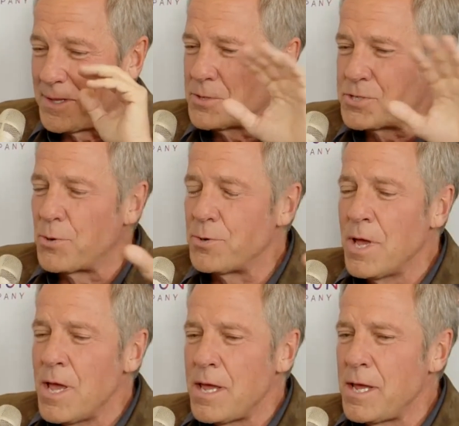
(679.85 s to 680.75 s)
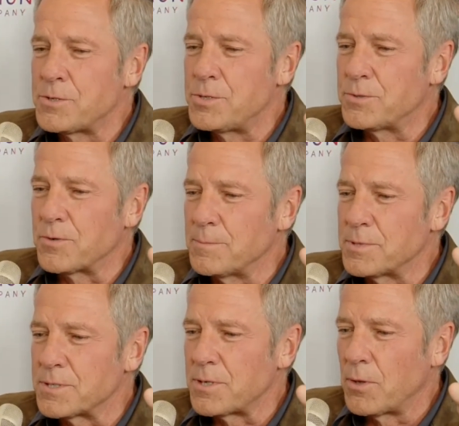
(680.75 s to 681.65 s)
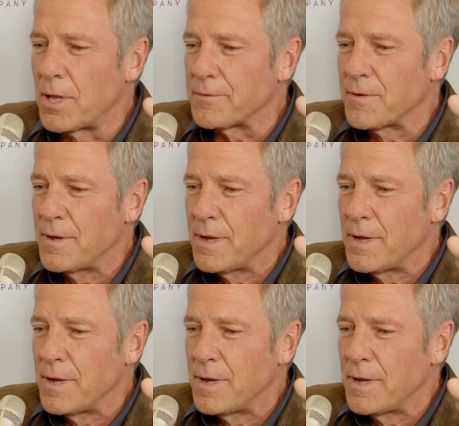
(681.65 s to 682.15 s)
so he had 2 dreams his whole life,